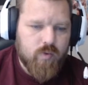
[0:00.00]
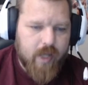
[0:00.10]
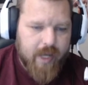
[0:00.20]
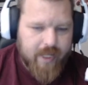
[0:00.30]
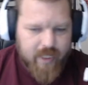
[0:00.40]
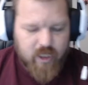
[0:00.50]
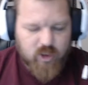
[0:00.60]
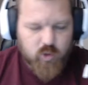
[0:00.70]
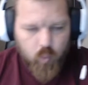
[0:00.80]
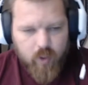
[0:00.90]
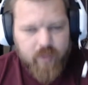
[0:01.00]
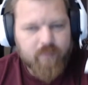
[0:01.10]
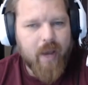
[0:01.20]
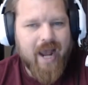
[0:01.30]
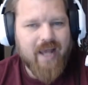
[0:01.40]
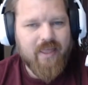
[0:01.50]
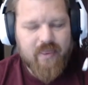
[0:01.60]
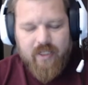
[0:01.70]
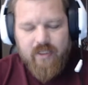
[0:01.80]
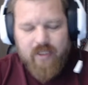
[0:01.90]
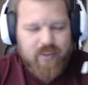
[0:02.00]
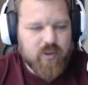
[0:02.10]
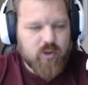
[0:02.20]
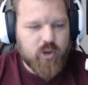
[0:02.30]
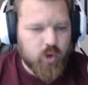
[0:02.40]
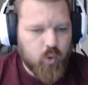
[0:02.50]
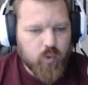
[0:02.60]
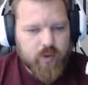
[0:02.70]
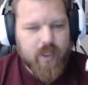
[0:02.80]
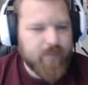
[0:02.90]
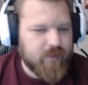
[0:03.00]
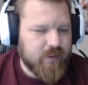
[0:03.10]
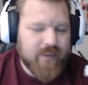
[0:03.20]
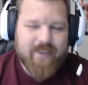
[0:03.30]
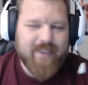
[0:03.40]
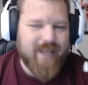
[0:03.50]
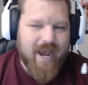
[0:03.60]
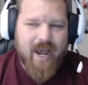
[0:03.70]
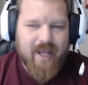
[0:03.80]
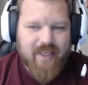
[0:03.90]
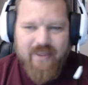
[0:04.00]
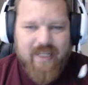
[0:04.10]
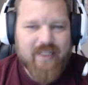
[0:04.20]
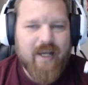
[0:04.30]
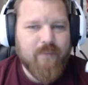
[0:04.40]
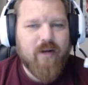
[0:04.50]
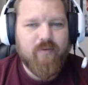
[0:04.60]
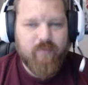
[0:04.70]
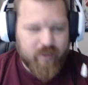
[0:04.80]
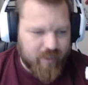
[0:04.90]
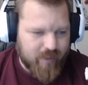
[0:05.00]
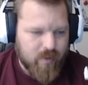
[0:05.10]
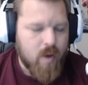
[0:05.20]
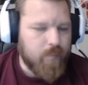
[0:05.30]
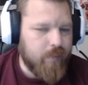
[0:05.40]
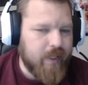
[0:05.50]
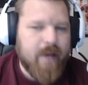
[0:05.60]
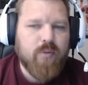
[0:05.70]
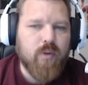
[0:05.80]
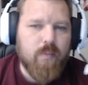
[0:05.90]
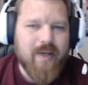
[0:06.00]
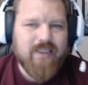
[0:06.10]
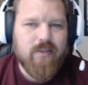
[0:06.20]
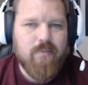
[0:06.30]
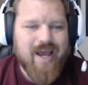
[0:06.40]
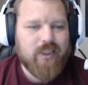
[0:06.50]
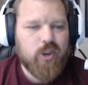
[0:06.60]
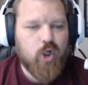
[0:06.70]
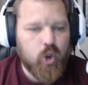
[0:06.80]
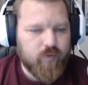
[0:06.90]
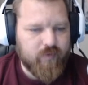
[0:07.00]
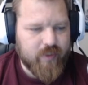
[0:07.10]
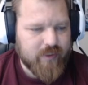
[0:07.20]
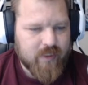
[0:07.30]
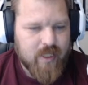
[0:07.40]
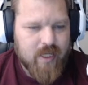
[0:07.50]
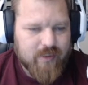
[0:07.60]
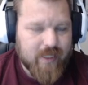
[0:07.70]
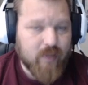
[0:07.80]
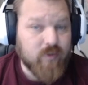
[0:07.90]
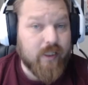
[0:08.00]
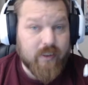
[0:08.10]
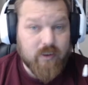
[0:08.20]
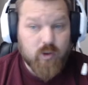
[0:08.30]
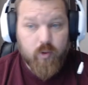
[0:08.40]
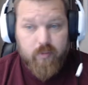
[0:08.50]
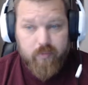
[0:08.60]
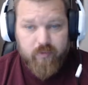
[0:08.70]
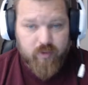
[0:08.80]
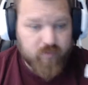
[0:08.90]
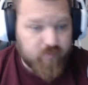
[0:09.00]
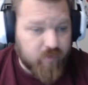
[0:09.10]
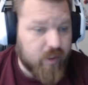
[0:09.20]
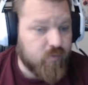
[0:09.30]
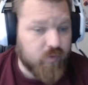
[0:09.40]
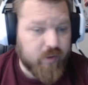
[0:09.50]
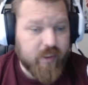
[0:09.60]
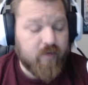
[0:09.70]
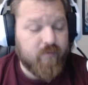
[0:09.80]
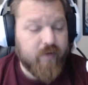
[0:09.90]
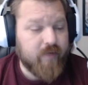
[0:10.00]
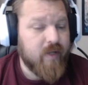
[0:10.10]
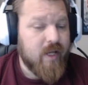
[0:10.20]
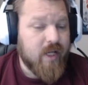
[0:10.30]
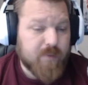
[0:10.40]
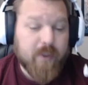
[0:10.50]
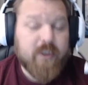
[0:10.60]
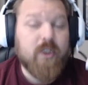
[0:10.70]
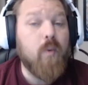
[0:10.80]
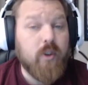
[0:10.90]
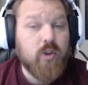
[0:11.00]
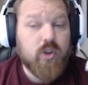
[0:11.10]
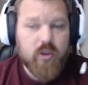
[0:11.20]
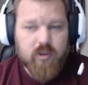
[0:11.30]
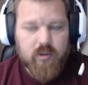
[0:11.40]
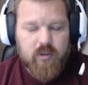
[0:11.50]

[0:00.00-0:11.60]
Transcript: and then it's one path that, that's your only option. I, that, I'm not a fan of that. Being able to mix and match all of this sounds like it's going to be really fun, really innovative, especially when you start to